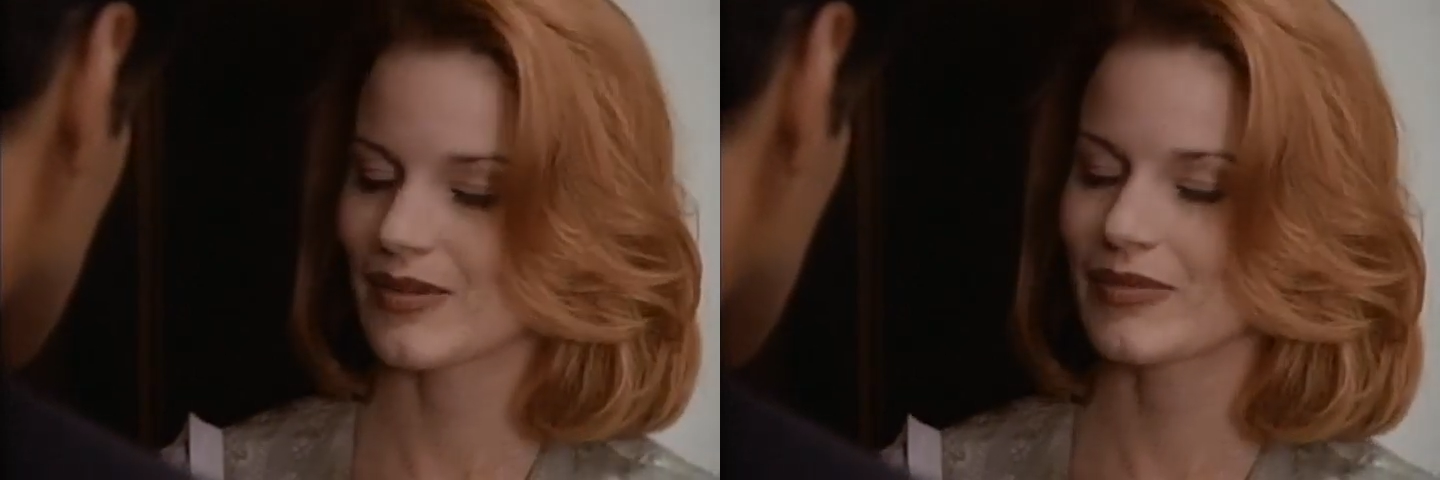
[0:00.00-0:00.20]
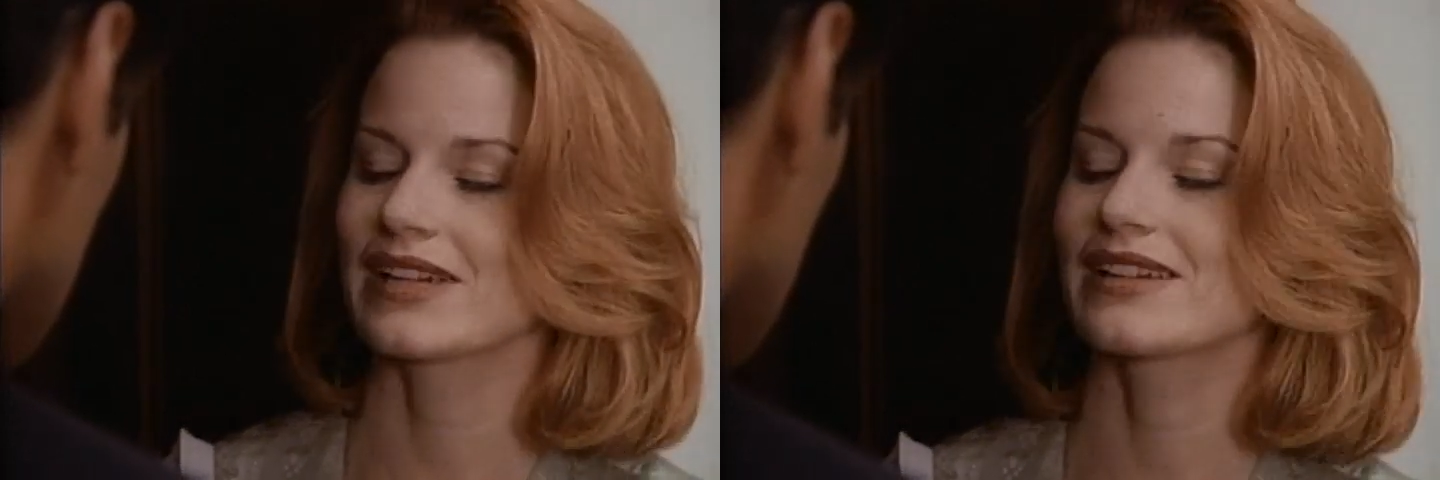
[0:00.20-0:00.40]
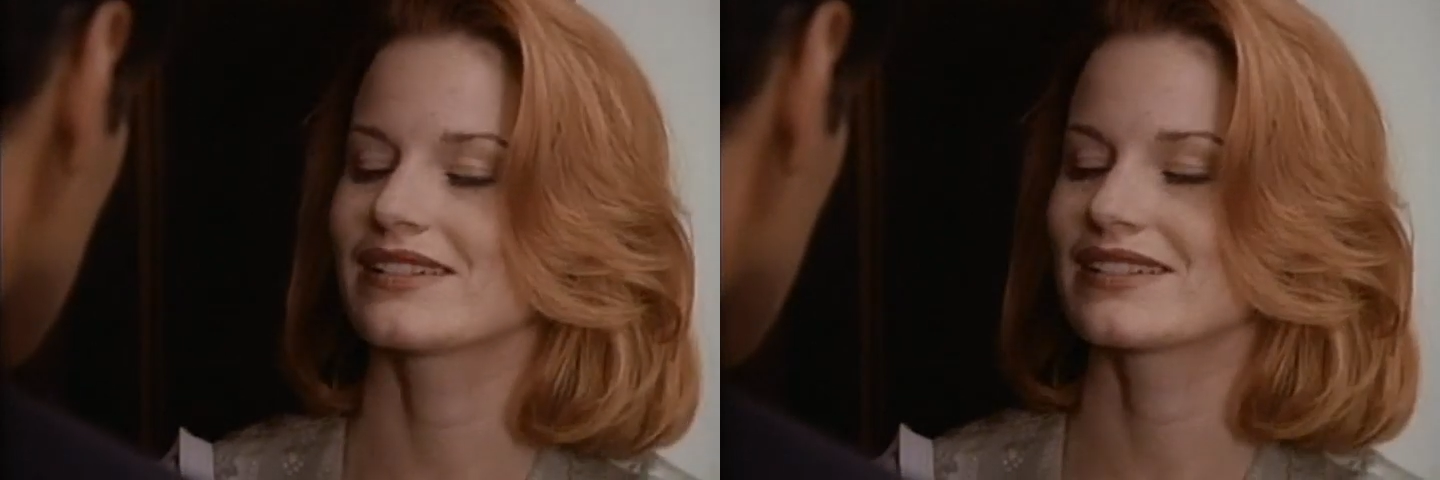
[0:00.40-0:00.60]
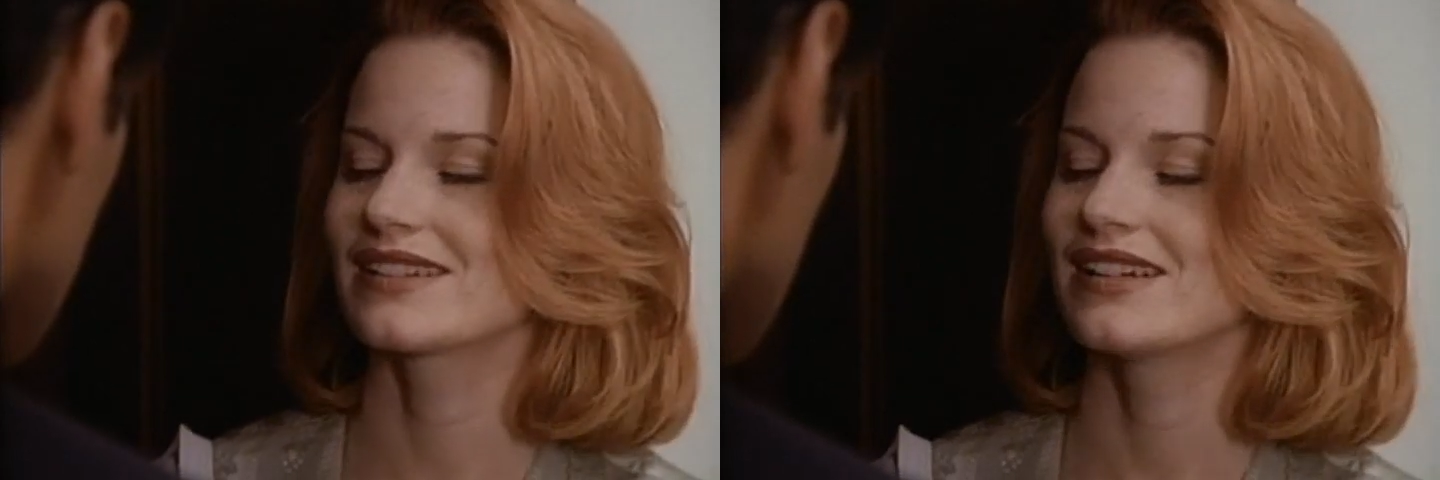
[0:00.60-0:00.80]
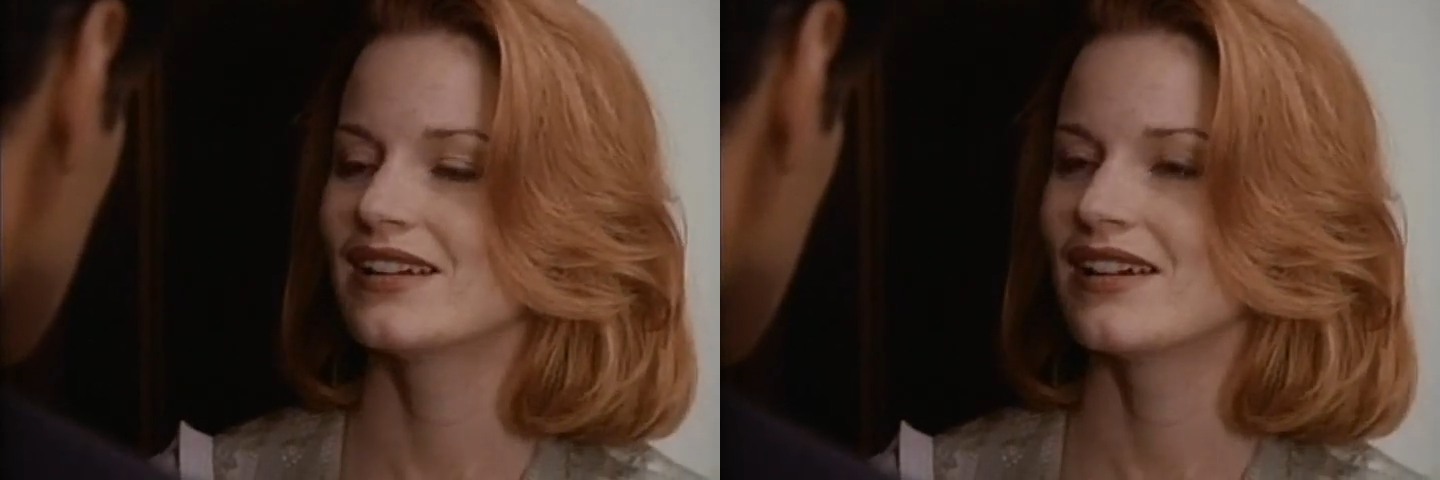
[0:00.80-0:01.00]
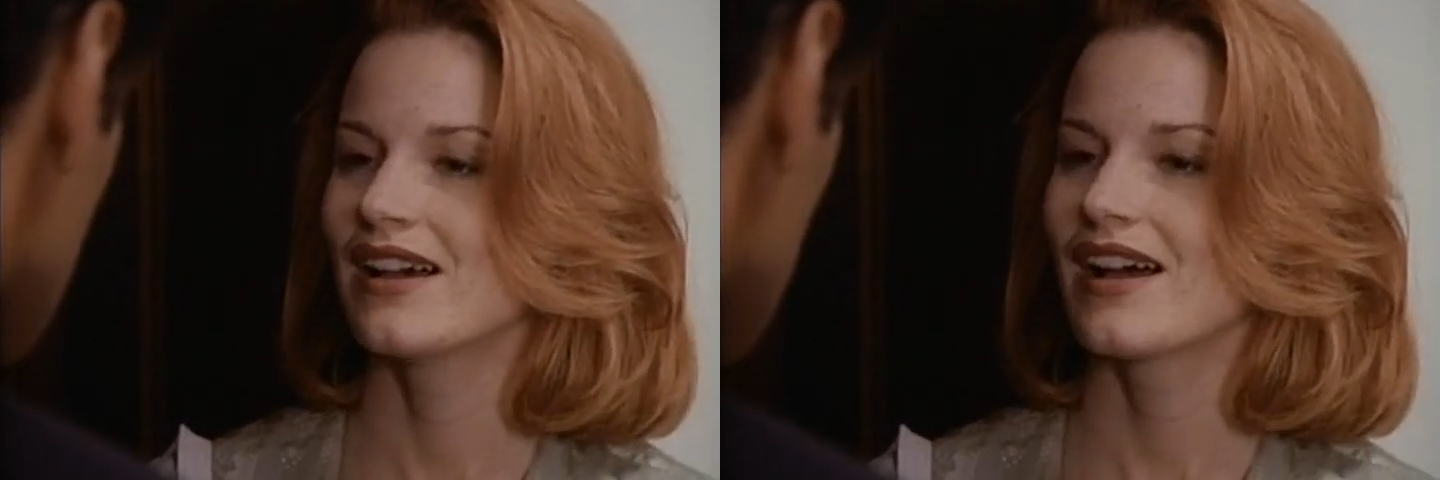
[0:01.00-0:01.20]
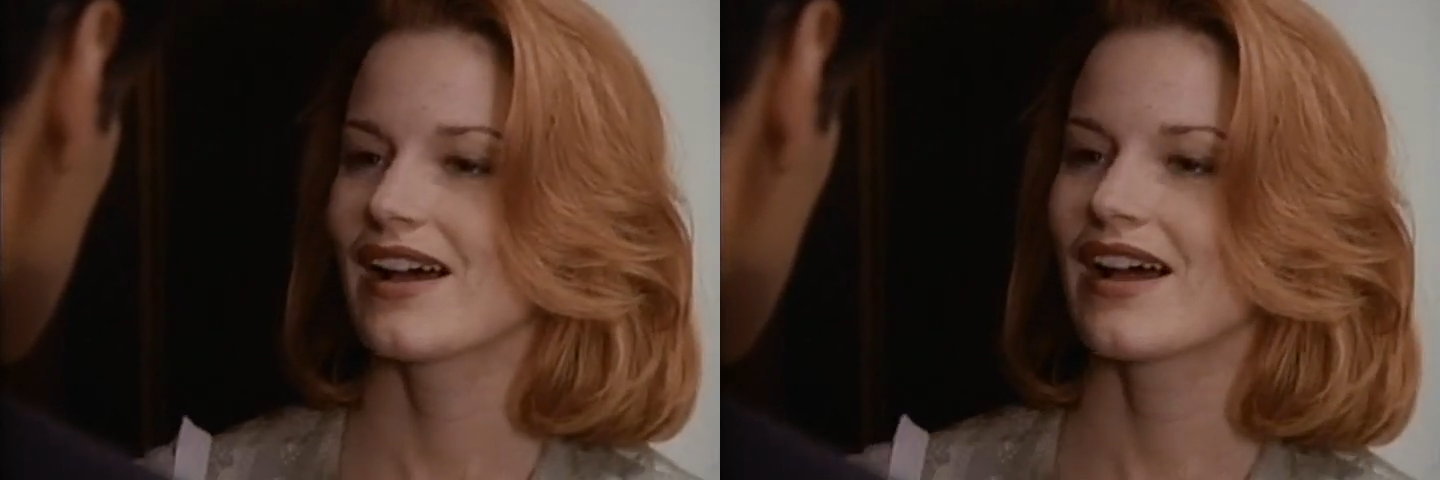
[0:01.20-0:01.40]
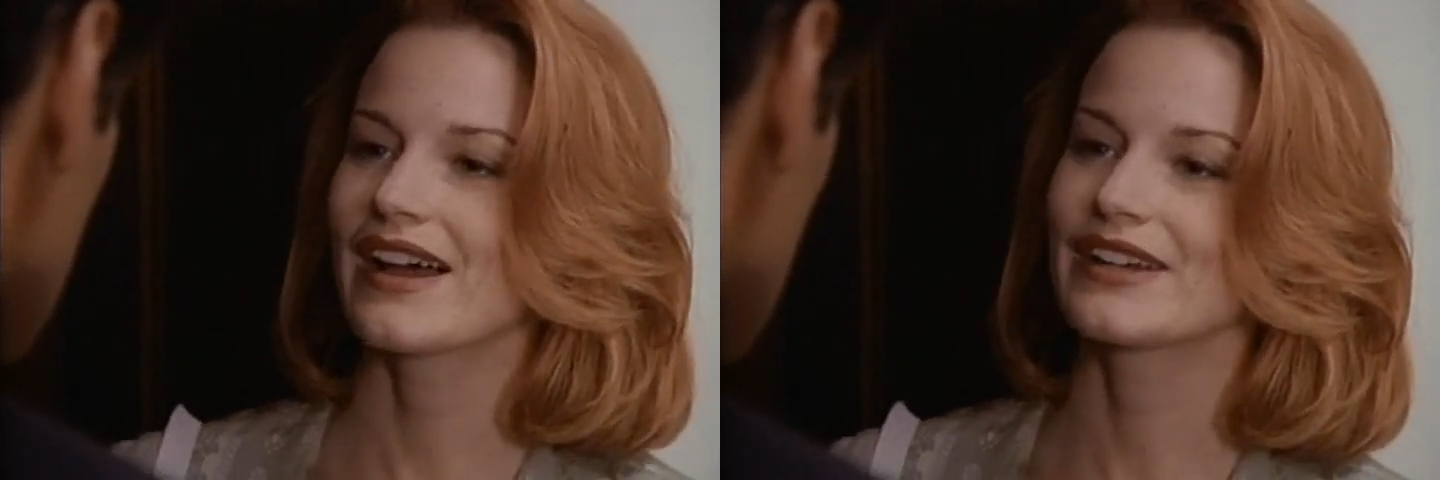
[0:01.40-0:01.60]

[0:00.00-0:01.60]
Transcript: Michael, I